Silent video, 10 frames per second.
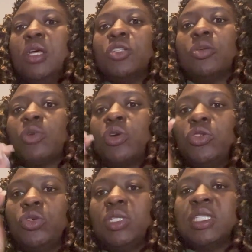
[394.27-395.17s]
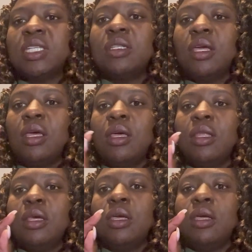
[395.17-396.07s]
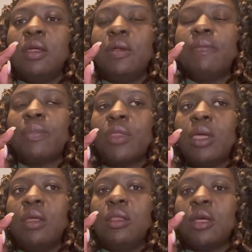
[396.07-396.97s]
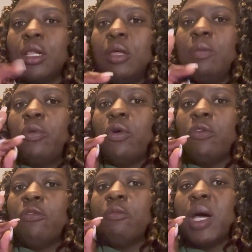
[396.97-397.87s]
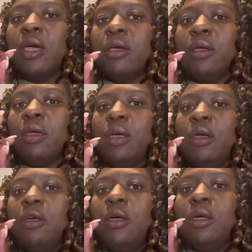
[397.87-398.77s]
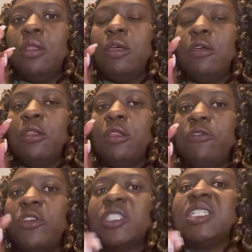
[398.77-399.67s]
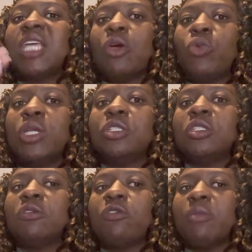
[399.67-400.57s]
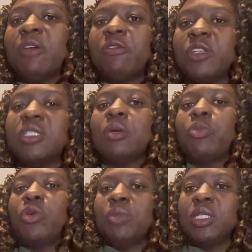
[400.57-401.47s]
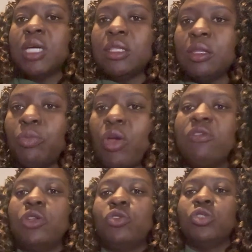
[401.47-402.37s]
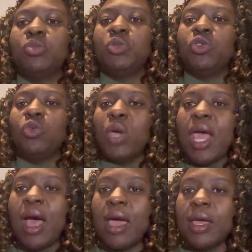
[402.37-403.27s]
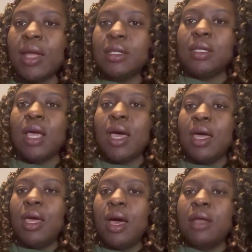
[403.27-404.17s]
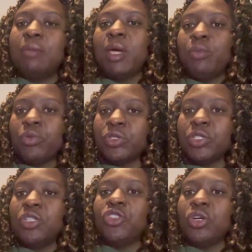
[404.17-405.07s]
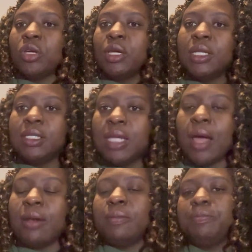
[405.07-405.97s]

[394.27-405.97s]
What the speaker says: So I'm going to insert the clip of my the first day I went for my first appointment at the private hospital where I had my procedure done.